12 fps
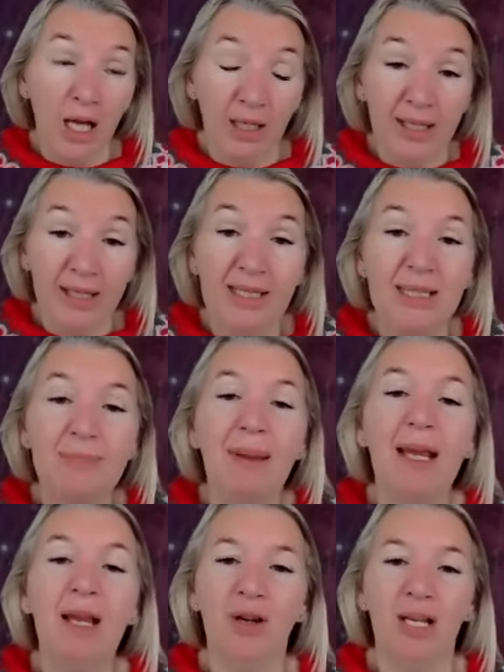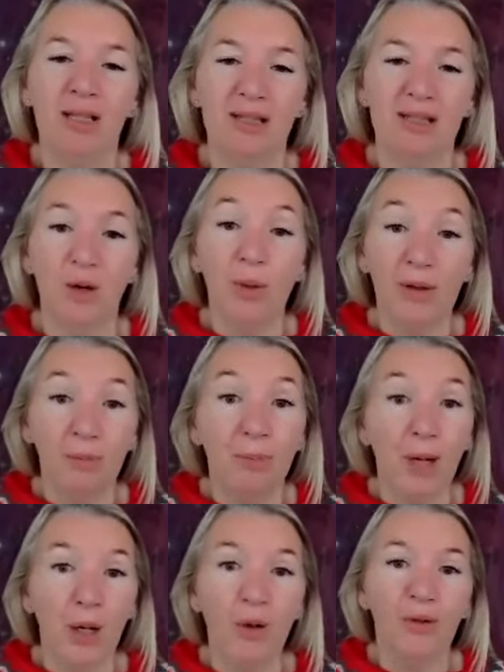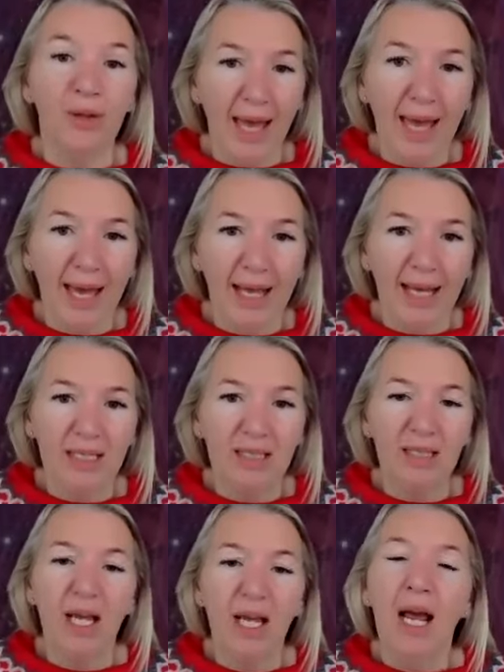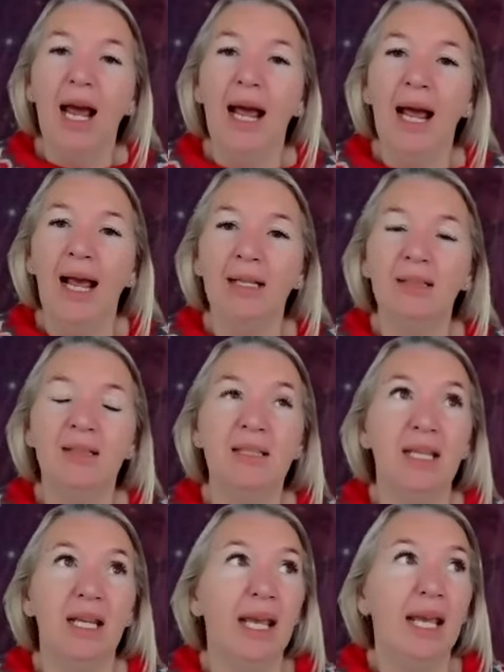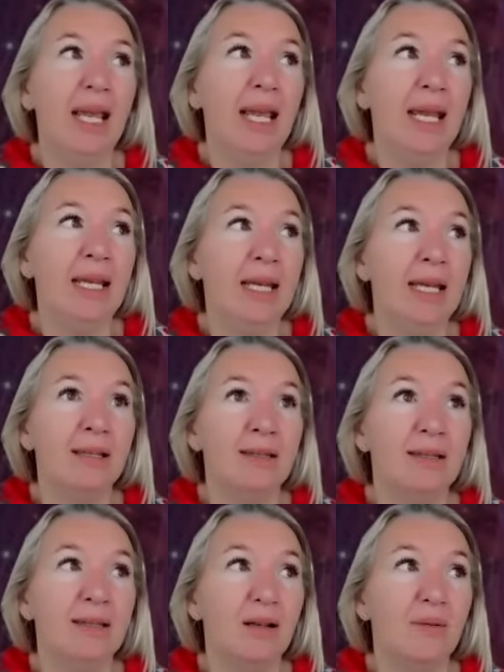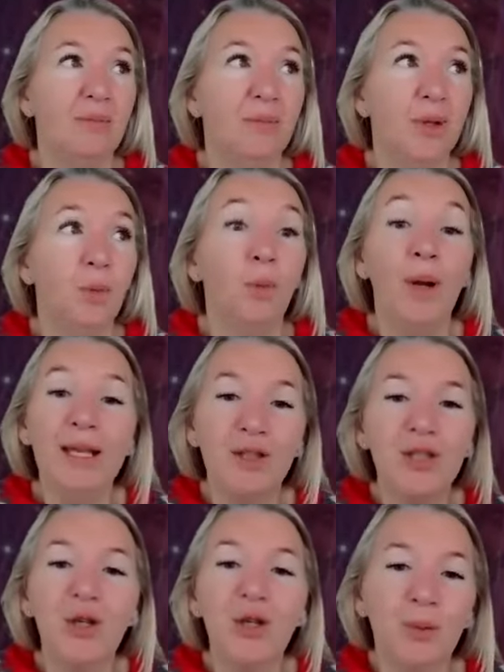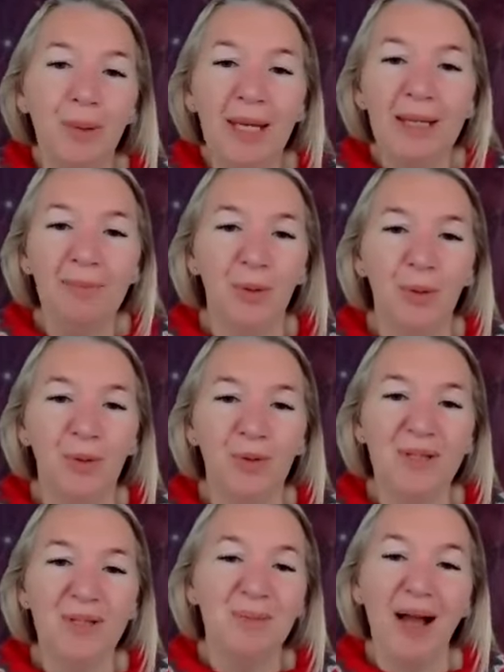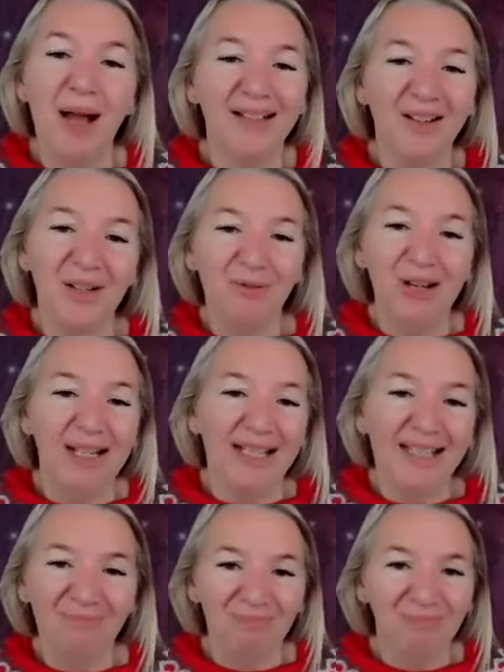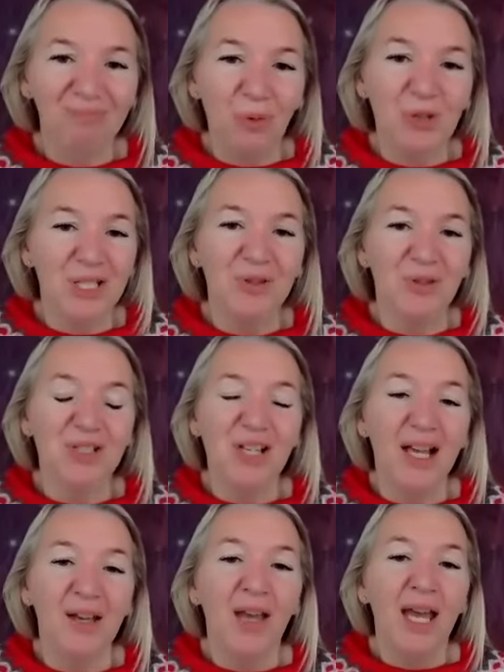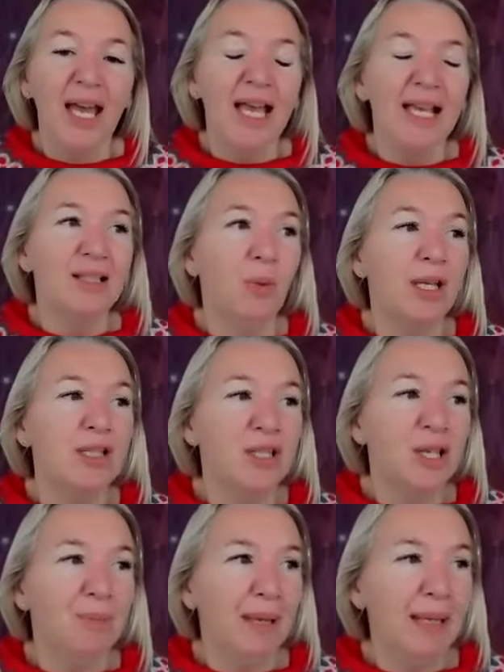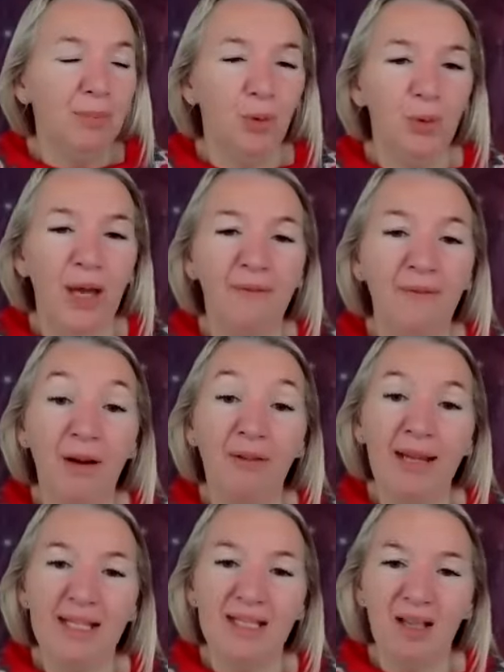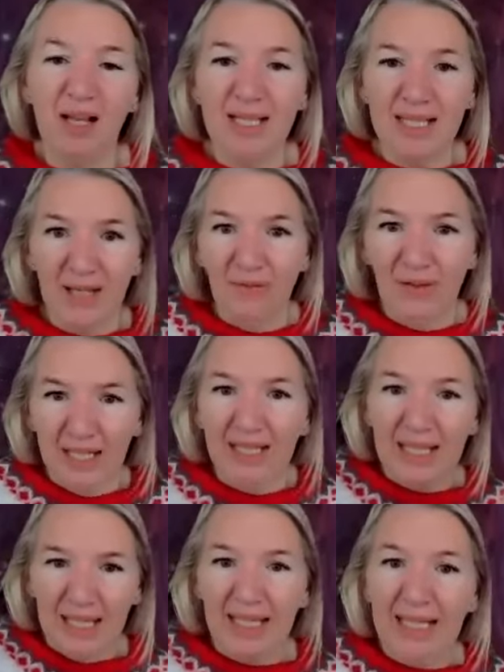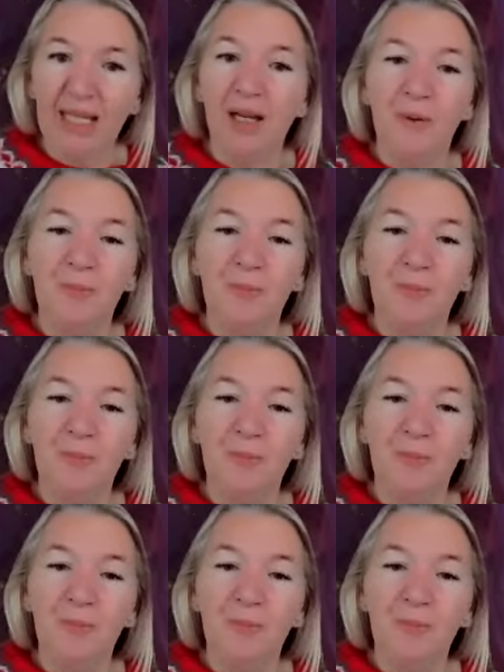an experience that we've both had and it is we're two people this is why i kind of really wanted you on the show is that we're two people that are very scientifically